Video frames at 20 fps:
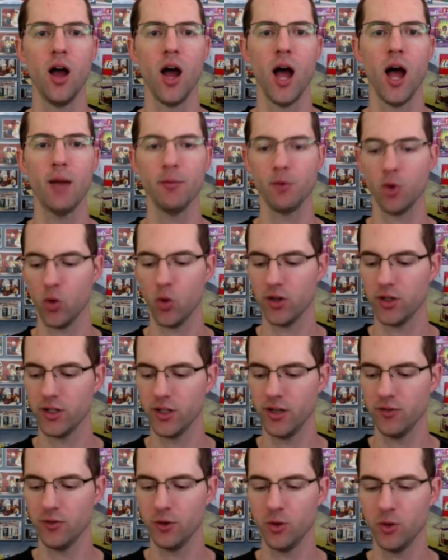I'm going to
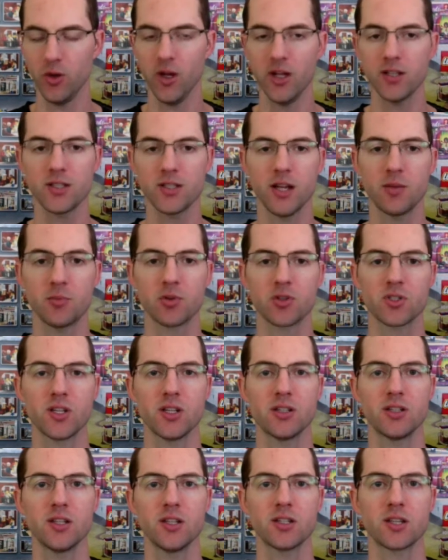give you a
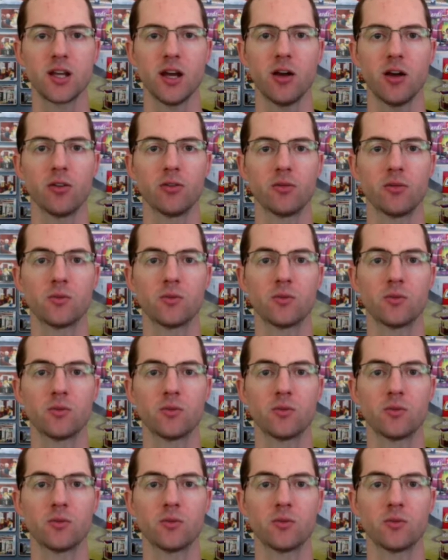10% discount.